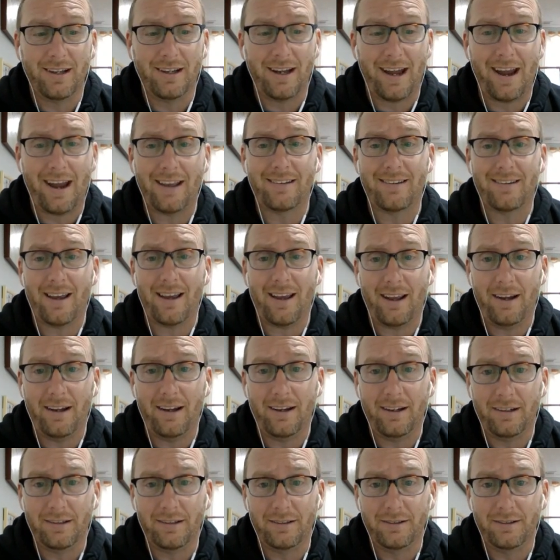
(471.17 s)

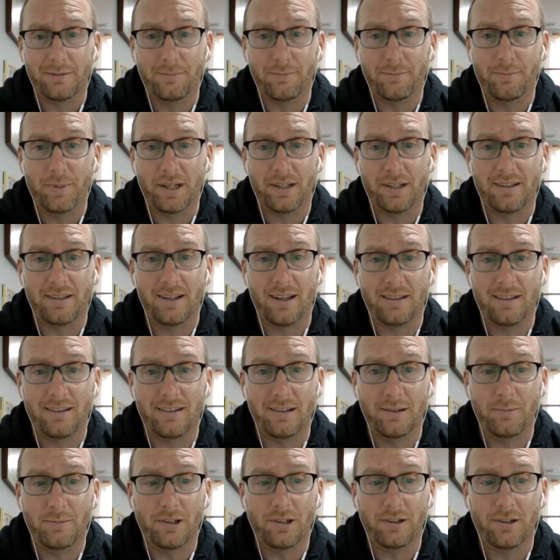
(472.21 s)
anti-Big Ten
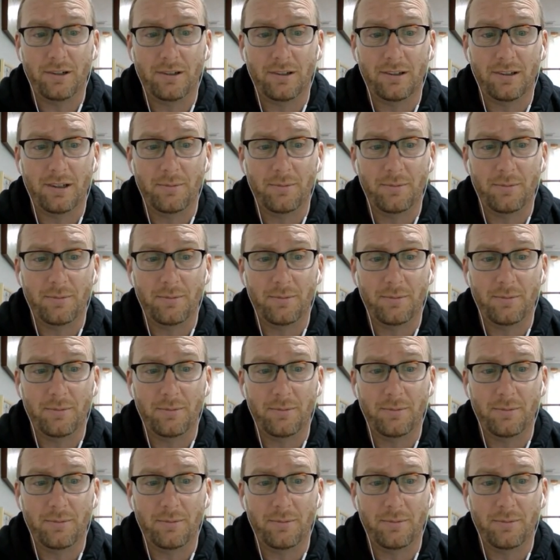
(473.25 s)
team here.